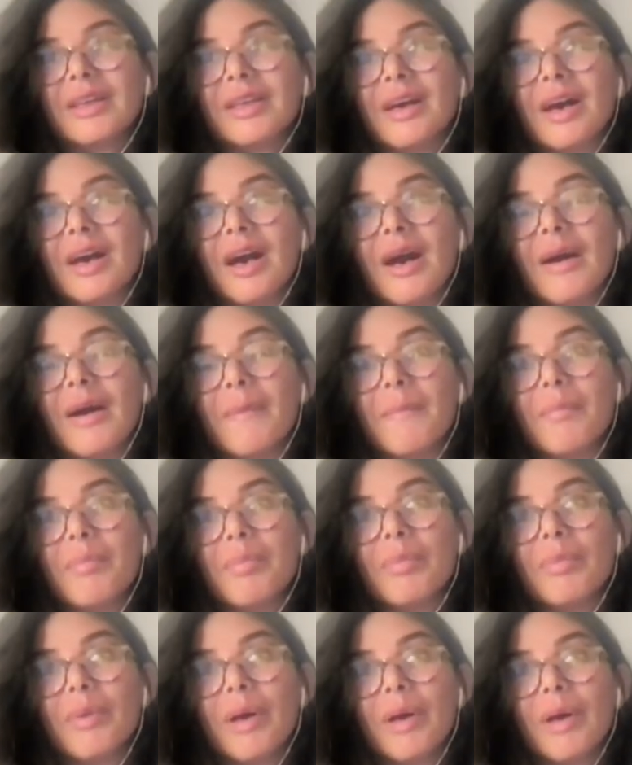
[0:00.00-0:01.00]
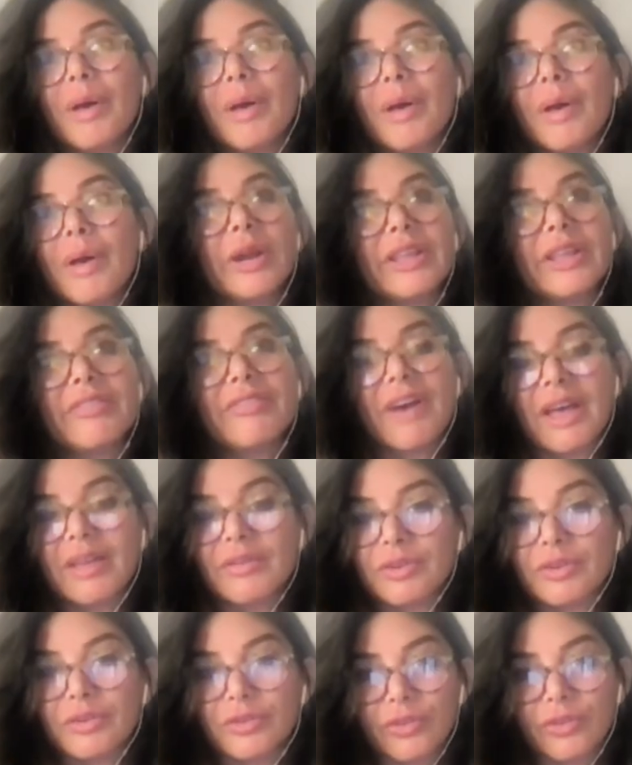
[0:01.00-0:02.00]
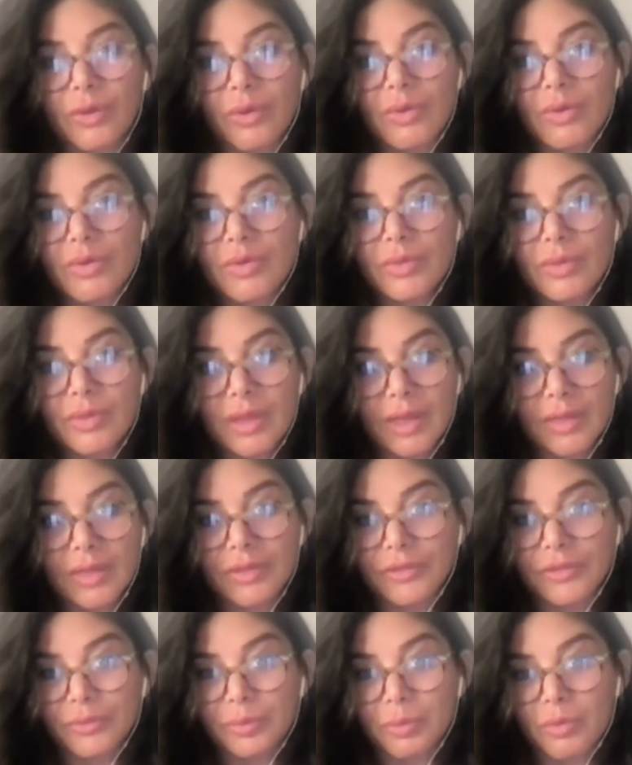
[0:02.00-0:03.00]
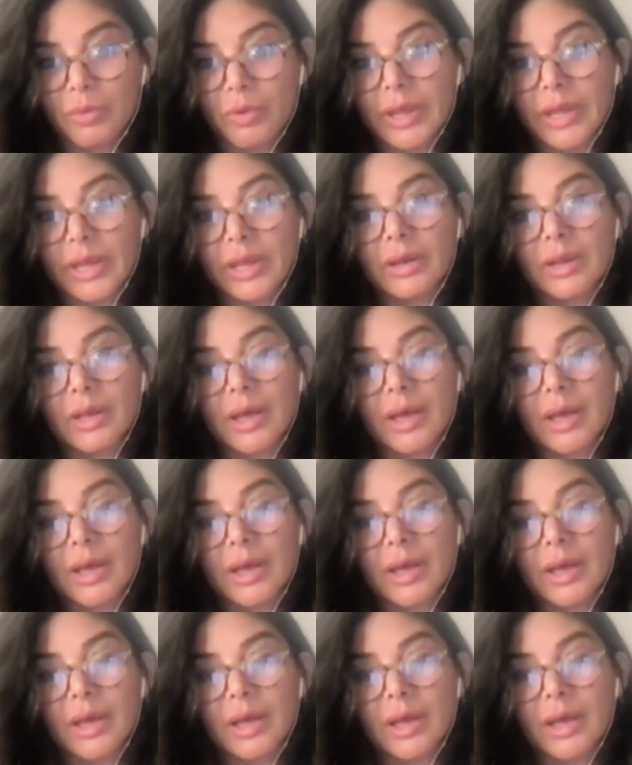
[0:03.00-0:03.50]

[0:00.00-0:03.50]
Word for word: um I'm 25 years old at this point.